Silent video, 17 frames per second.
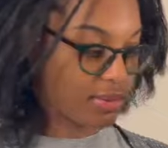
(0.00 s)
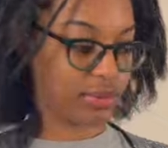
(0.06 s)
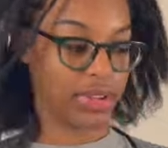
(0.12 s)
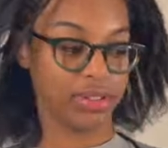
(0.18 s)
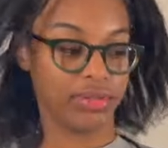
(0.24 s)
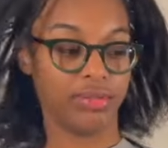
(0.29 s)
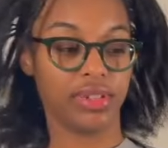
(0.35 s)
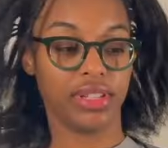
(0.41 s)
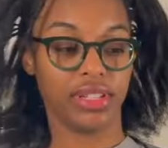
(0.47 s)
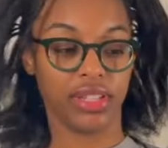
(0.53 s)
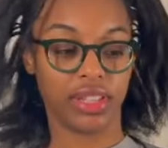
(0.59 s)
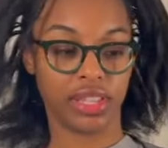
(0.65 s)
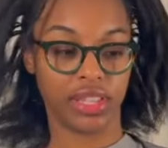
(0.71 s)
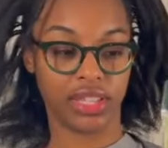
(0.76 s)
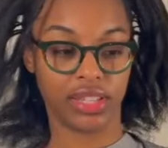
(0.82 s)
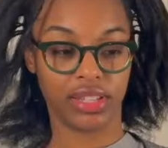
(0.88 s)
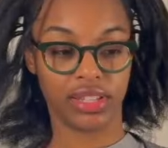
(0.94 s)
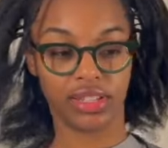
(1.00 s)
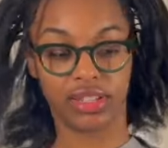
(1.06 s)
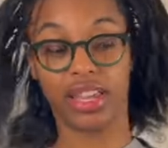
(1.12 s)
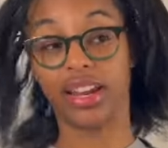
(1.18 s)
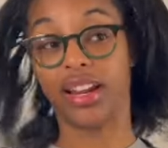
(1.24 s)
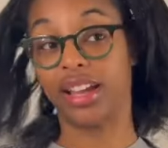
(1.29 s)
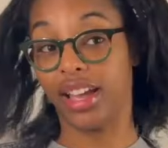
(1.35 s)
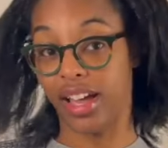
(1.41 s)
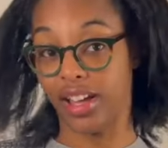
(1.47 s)
I went with, that
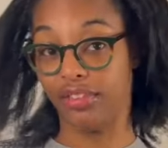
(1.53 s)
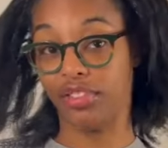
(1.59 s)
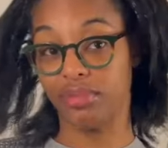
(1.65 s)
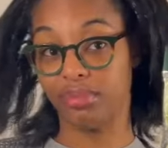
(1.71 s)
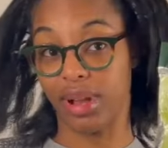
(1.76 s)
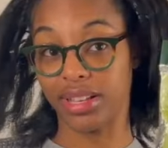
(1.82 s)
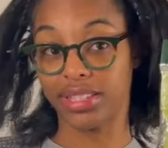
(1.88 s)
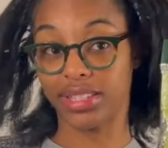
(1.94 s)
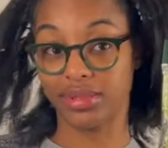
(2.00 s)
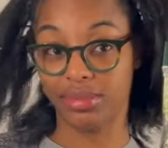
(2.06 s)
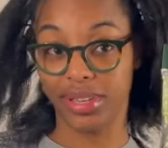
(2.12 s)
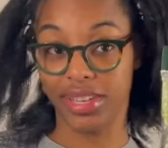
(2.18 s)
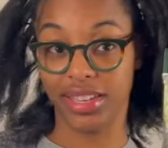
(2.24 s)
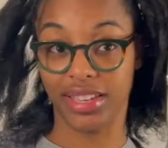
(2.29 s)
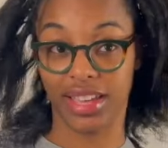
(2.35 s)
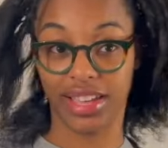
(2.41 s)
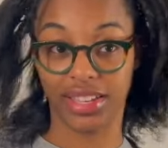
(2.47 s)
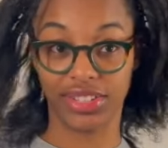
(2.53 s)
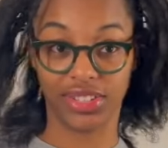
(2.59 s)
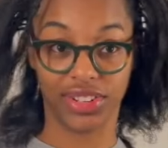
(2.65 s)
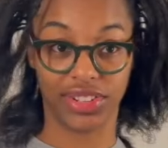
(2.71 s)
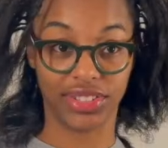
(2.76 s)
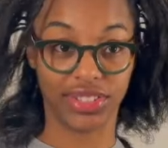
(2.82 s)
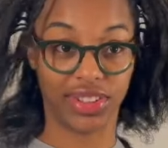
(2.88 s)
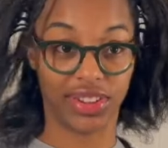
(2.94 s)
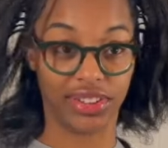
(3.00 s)
I got from my suite, as y'all
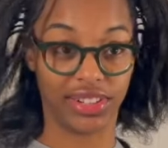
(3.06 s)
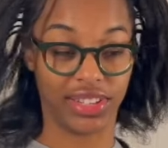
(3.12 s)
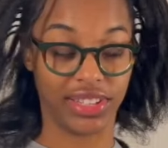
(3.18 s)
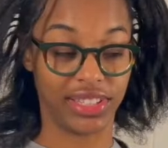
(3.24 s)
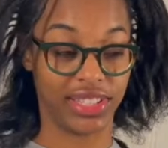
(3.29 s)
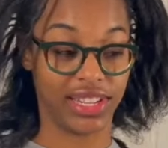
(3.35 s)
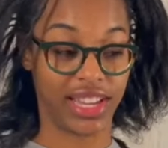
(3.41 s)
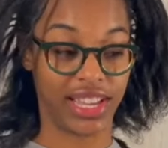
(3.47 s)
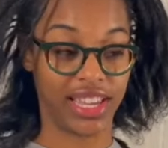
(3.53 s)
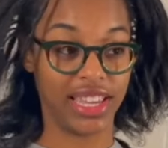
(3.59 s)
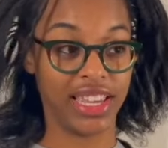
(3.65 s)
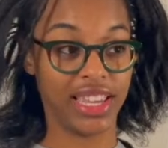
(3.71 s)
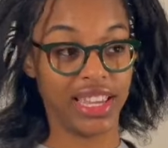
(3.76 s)
saw the other day.